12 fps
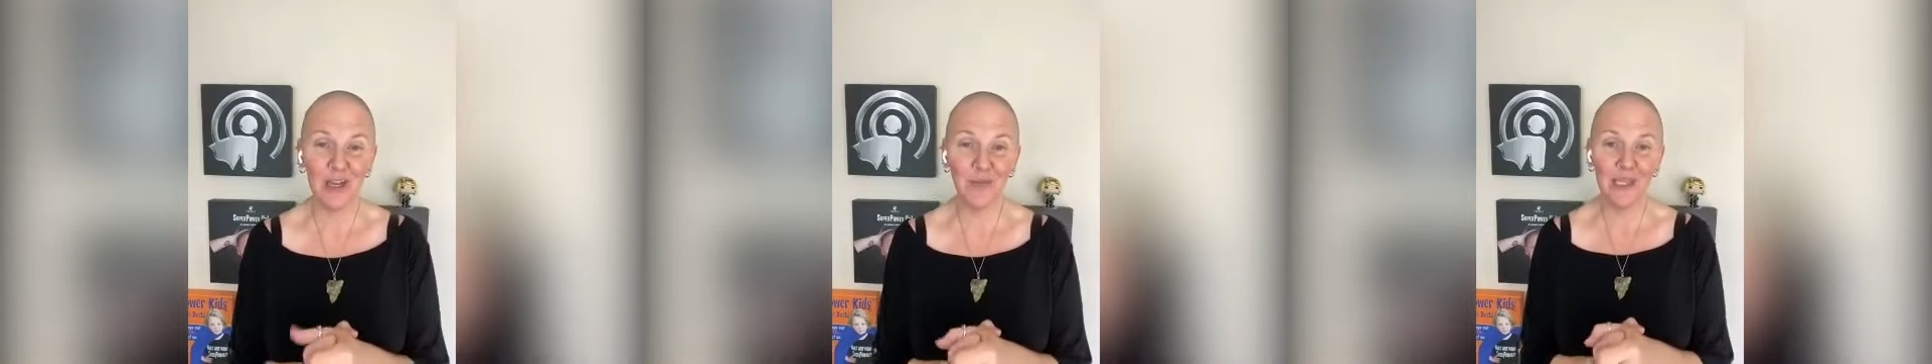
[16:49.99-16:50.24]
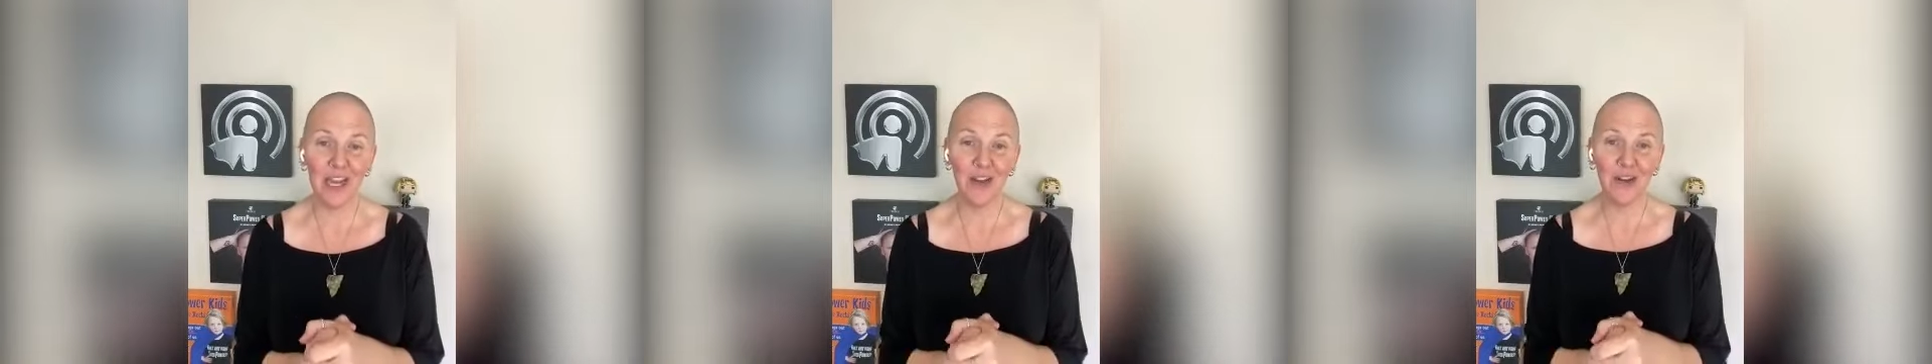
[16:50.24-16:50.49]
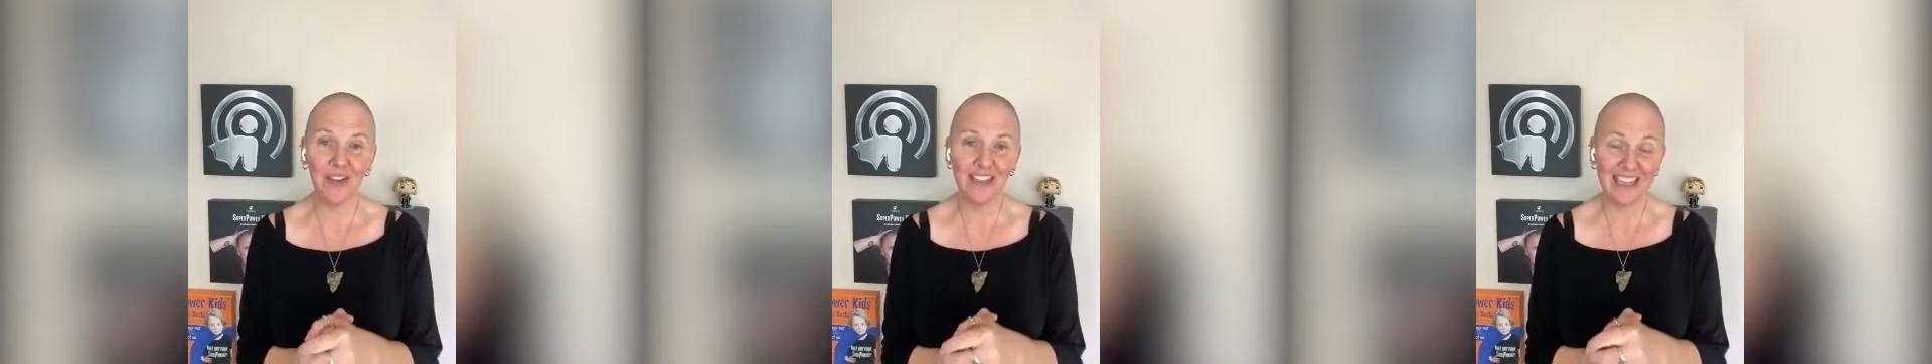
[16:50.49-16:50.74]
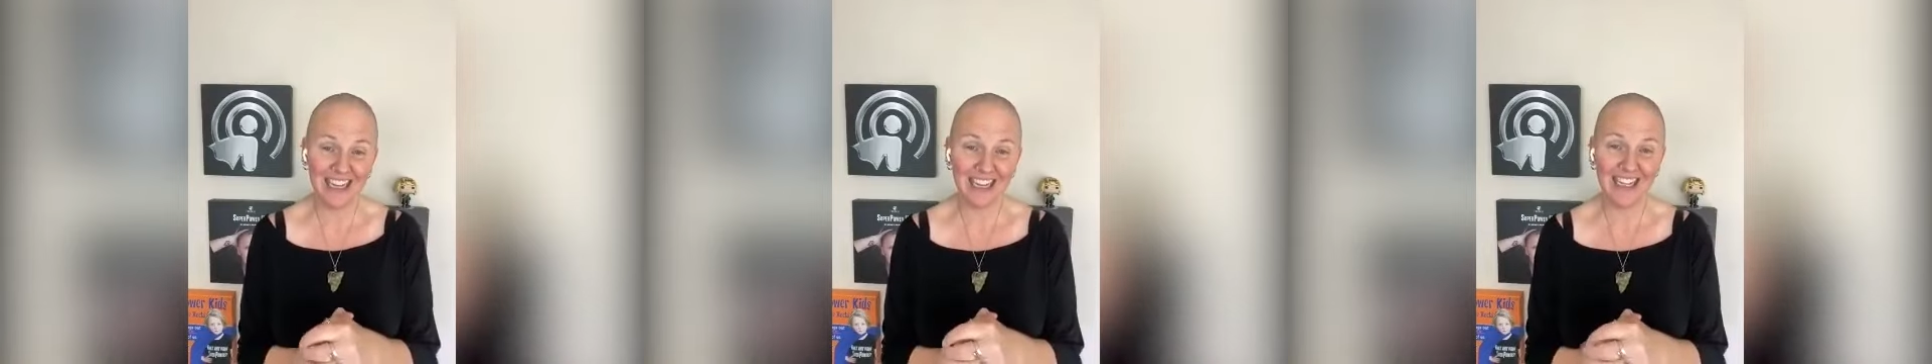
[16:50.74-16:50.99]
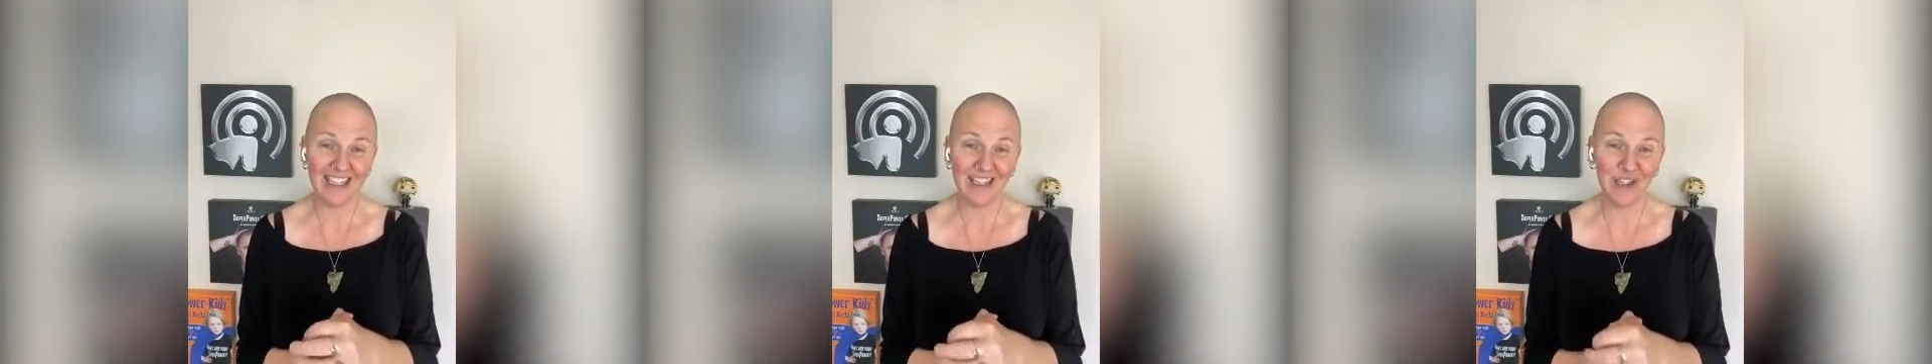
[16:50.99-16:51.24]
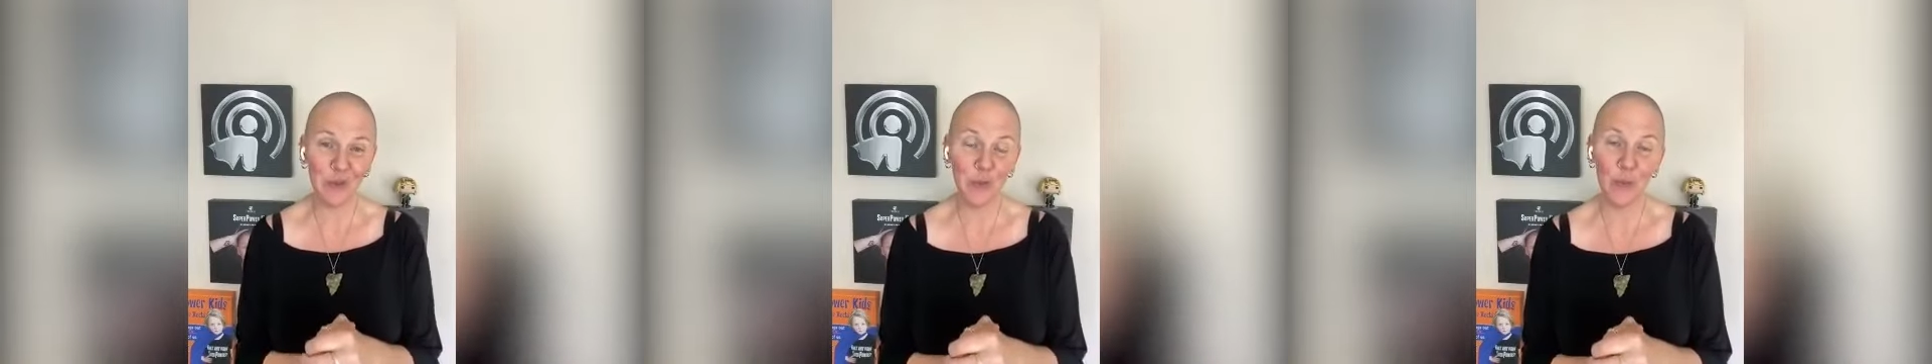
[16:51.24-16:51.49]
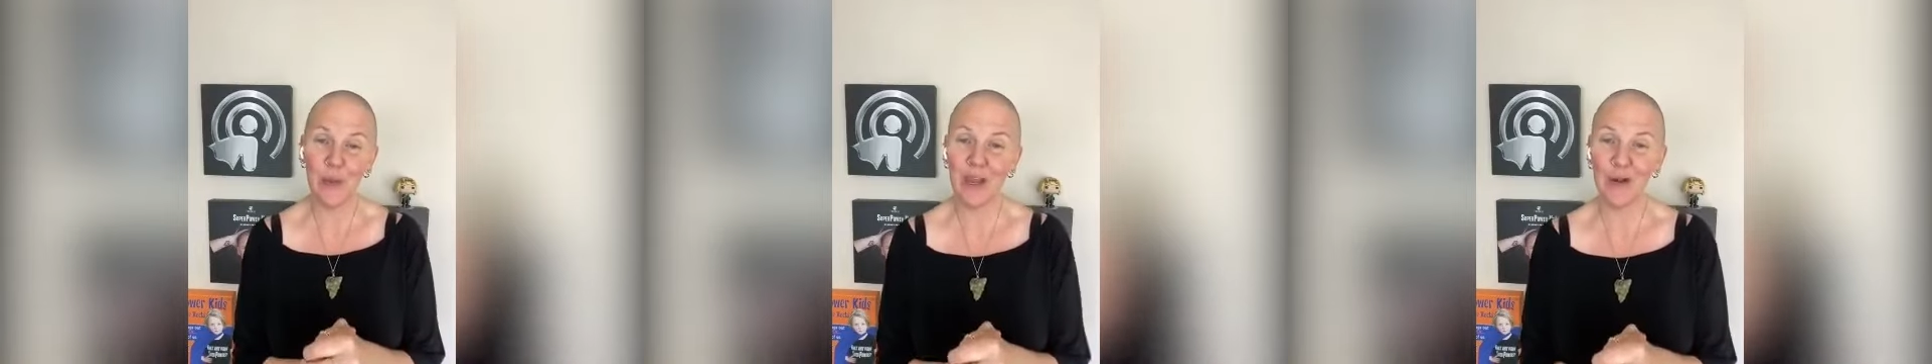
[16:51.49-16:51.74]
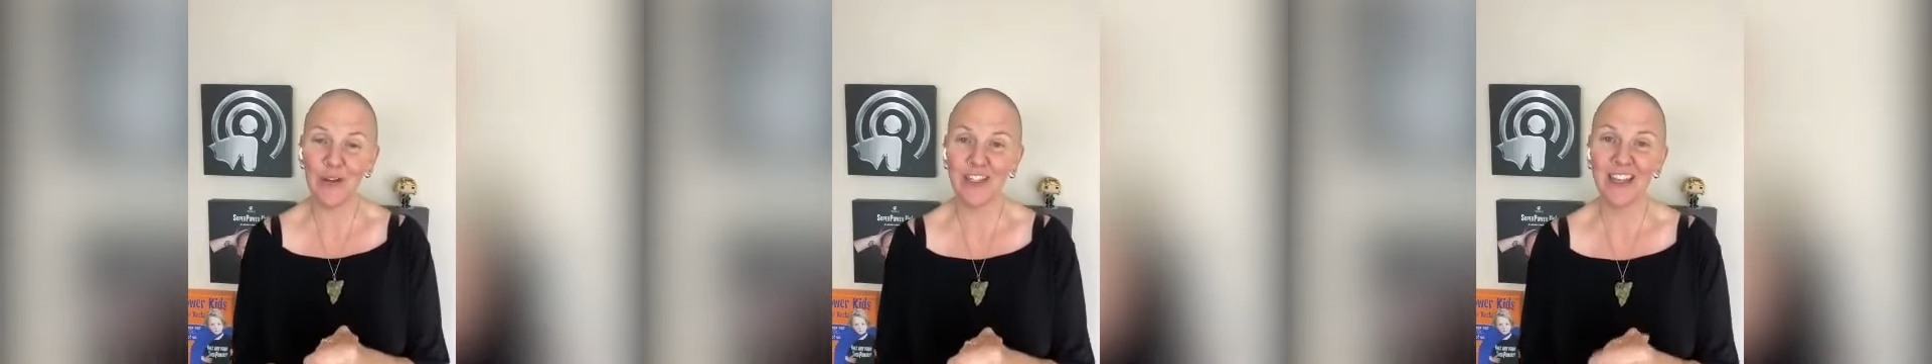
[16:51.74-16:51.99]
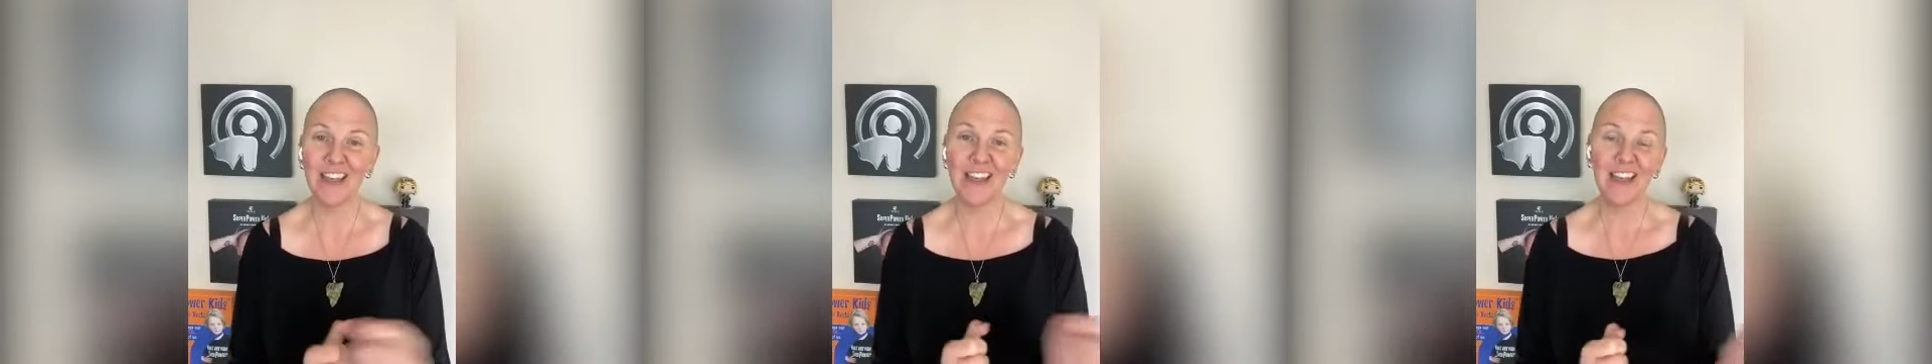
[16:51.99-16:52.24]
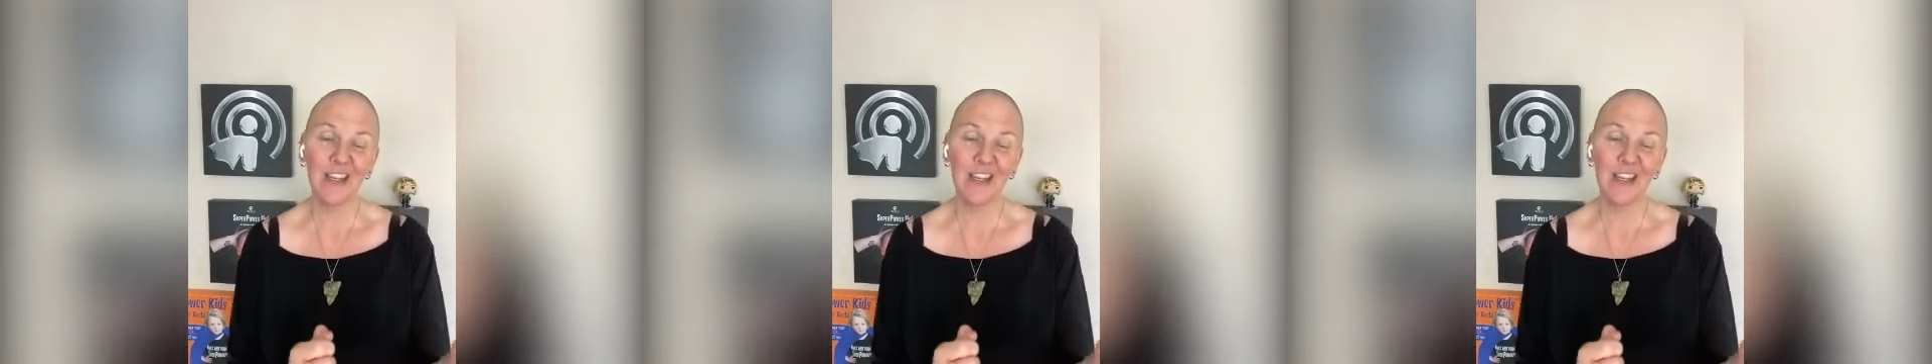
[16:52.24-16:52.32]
comes out on the Science of Superpowers.